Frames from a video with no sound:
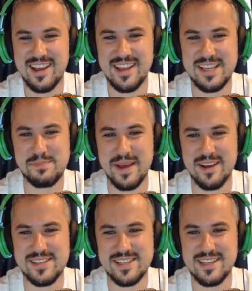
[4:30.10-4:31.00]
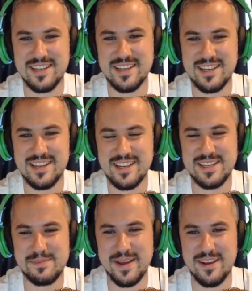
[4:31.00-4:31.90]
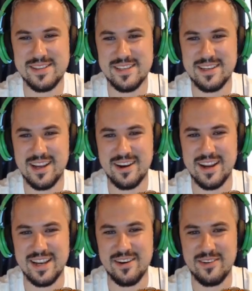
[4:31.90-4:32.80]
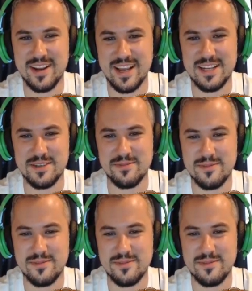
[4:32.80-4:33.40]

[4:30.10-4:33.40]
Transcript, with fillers: He's bouncing. He's bouncing. Alright, now I want to catch him.